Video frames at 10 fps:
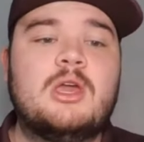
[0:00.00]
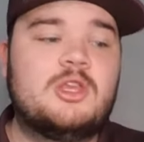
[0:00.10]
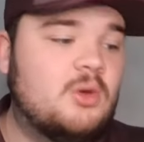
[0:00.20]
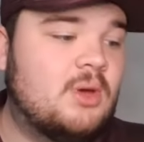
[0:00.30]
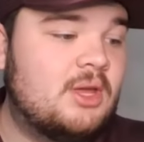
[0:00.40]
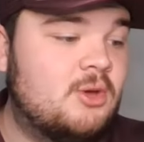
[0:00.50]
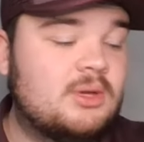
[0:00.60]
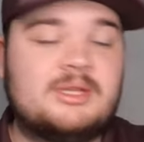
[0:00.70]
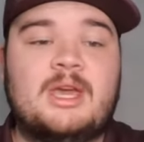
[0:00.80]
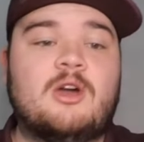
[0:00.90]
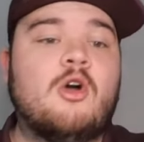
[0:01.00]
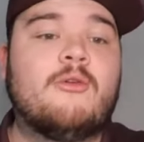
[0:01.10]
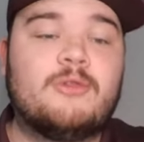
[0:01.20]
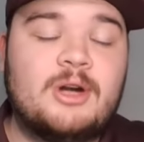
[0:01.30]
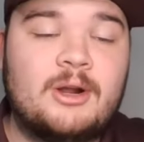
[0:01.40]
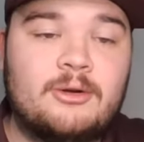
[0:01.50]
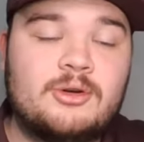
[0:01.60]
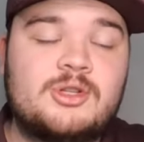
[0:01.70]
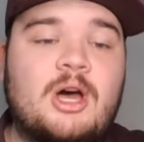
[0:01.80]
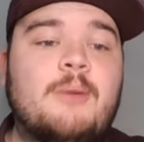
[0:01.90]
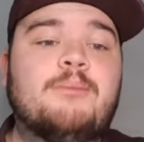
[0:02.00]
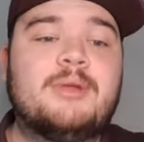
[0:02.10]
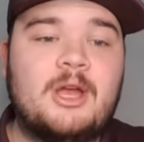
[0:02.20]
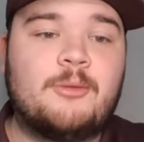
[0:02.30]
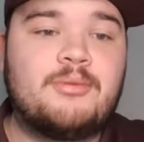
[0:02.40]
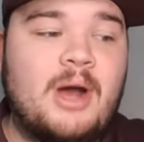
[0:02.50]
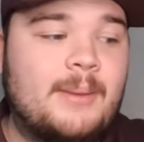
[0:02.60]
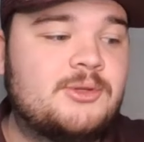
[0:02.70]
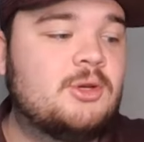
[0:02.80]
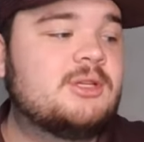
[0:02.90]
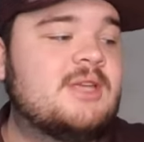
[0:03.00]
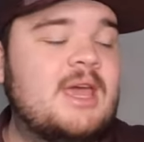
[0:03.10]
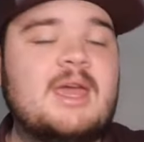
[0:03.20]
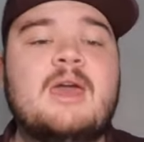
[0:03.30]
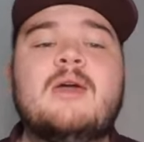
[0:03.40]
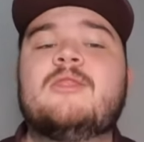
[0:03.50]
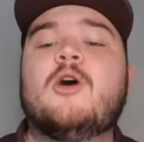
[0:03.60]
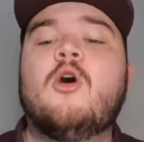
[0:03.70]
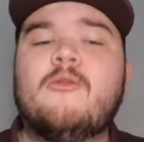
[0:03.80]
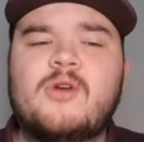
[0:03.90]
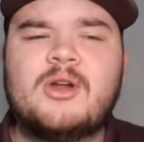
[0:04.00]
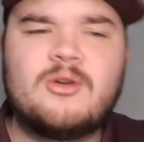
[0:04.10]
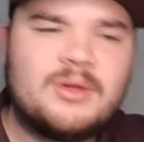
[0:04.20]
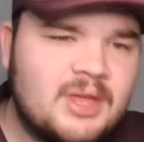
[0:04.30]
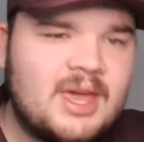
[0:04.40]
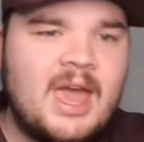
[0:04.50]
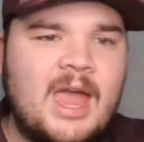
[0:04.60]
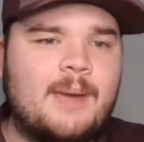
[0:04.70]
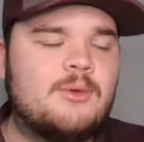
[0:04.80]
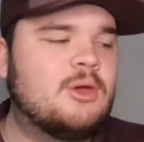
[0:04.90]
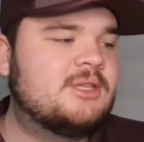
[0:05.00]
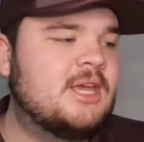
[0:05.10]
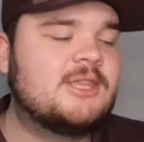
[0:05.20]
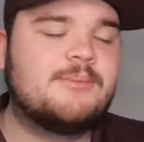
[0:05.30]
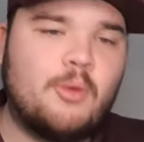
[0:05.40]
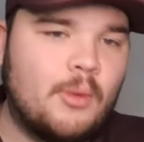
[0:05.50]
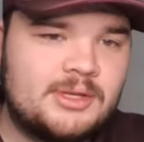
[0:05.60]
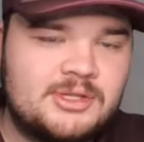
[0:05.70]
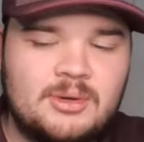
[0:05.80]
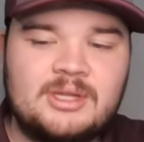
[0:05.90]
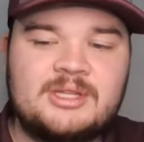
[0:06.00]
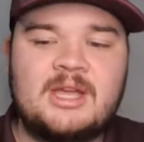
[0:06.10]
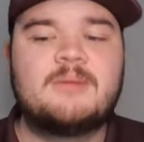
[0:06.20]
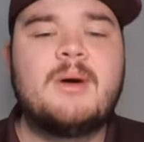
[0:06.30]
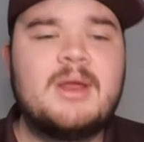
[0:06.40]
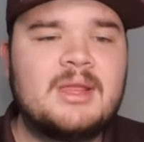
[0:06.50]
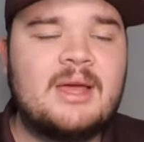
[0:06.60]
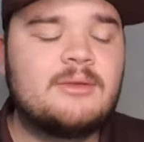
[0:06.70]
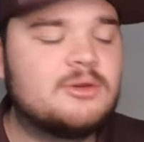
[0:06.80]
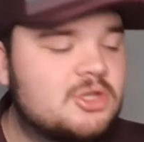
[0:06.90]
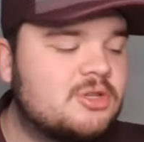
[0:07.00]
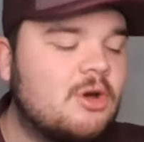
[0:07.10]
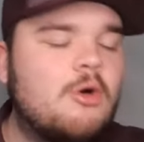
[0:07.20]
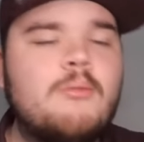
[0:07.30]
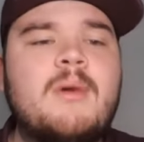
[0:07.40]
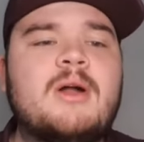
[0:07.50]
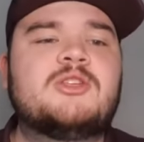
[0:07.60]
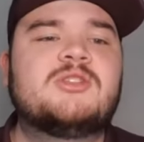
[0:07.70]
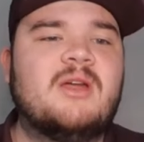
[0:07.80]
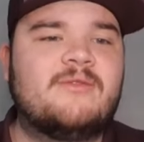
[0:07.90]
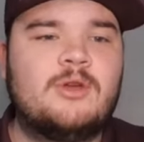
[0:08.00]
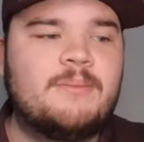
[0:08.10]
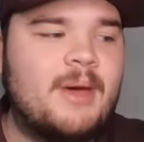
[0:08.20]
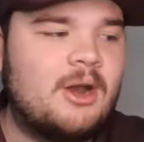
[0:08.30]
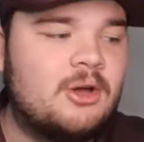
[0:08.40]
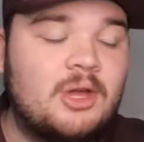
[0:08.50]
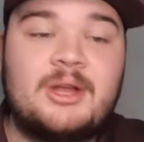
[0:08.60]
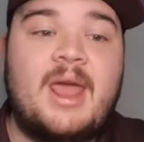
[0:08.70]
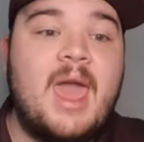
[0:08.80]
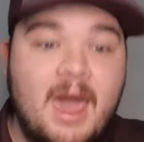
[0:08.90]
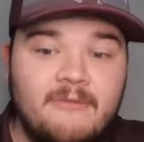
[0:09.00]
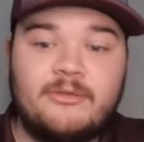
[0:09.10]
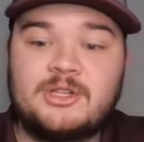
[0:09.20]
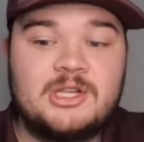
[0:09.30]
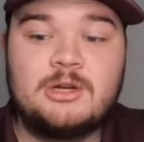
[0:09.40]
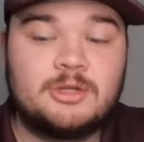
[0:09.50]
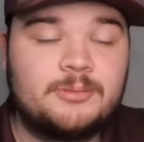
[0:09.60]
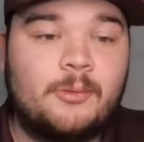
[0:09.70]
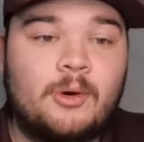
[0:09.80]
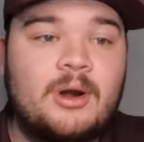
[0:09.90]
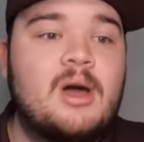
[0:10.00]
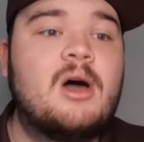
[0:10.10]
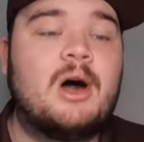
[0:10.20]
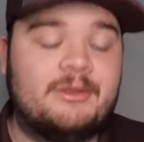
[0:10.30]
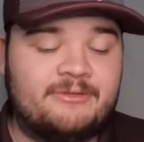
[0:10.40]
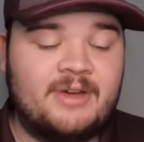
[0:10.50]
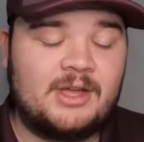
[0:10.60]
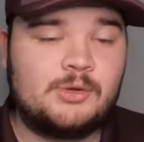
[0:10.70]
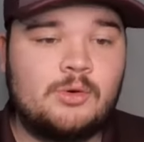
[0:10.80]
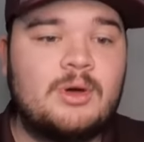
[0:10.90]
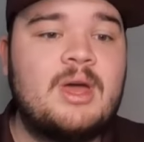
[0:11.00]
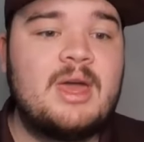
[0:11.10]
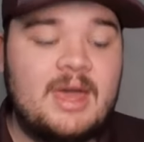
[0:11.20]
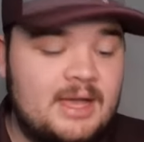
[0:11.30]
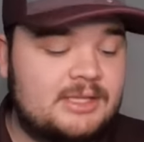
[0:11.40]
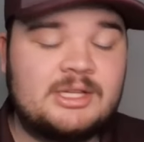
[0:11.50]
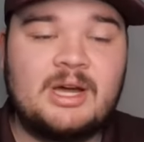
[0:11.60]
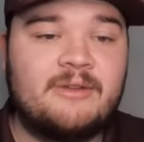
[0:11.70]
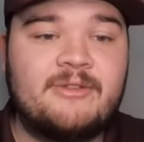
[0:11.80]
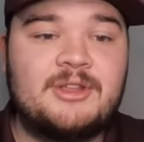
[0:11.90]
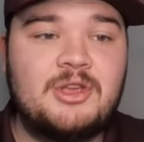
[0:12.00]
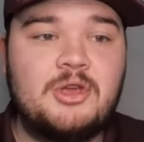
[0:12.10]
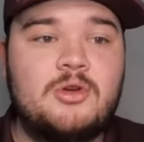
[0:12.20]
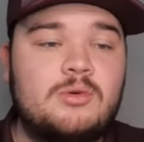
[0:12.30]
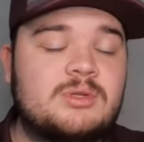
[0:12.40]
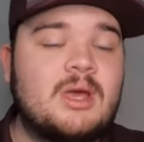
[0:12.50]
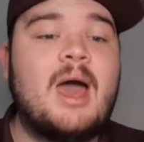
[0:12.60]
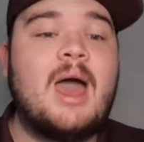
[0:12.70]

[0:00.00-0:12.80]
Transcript: You can take over-unders on player props. You can take the over-under on the game. You can take the points. You can take the money line. There's so much stuff you can bet on every single sport on FanDuel. It's a ton of fun to use.